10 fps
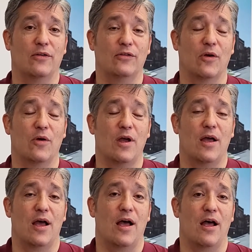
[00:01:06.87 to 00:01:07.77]
So
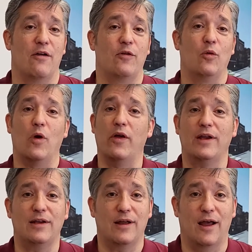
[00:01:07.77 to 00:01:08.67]
if you're
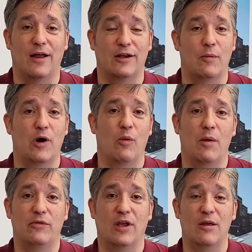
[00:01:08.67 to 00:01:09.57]
willing, come to our
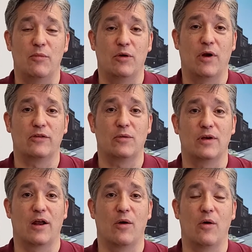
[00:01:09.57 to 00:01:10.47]
website,
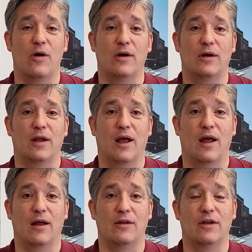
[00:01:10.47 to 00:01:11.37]
berescue.org,
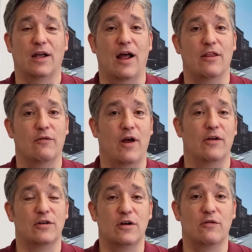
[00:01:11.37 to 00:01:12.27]
click on the
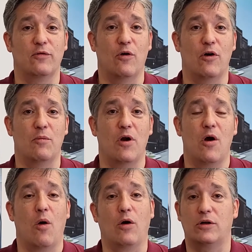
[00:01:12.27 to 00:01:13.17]
volunteer
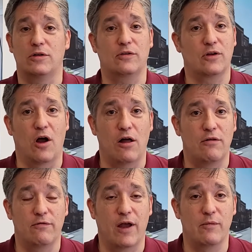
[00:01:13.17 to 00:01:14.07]
form, or just
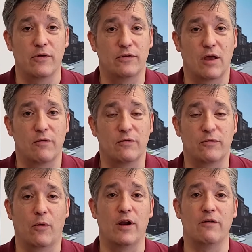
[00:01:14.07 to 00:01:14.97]
call
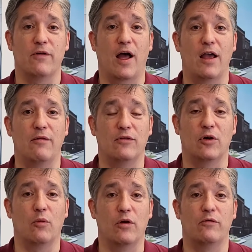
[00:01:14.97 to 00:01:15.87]

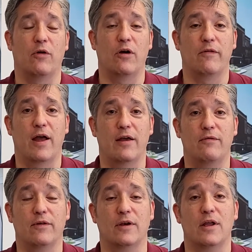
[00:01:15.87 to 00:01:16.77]

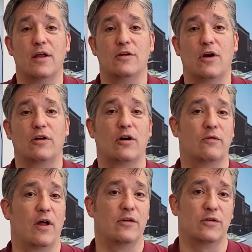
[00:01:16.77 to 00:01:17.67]
517-485-0145 and talk to our
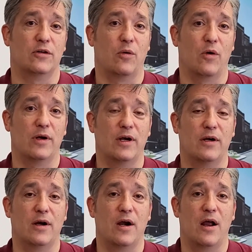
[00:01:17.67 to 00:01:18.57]
volunteer
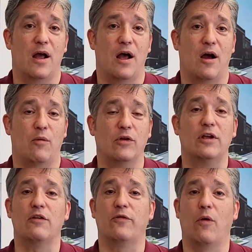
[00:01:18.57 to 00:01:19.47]
coordinator. We're
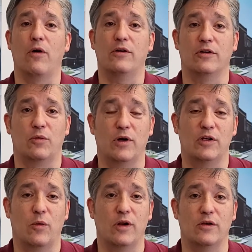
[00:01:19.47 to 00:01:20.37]
looking forward to
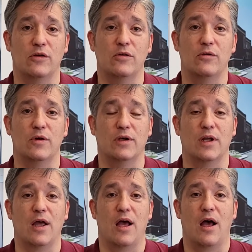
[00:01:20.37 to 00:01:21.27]
2022, and
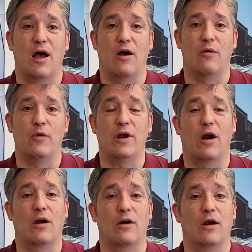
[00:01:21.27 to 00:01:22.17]
we
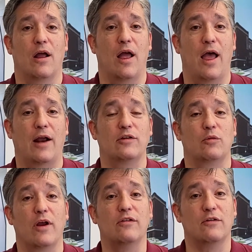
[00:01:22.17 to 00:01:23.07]
are actually
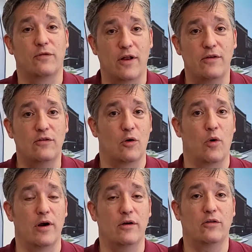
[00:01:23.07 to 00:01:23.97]
raising funds and
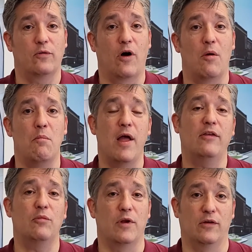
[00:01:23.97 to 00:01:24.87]
awareness for our
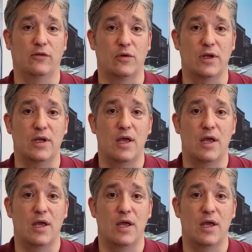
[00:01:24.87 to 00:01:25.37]
men's ministry.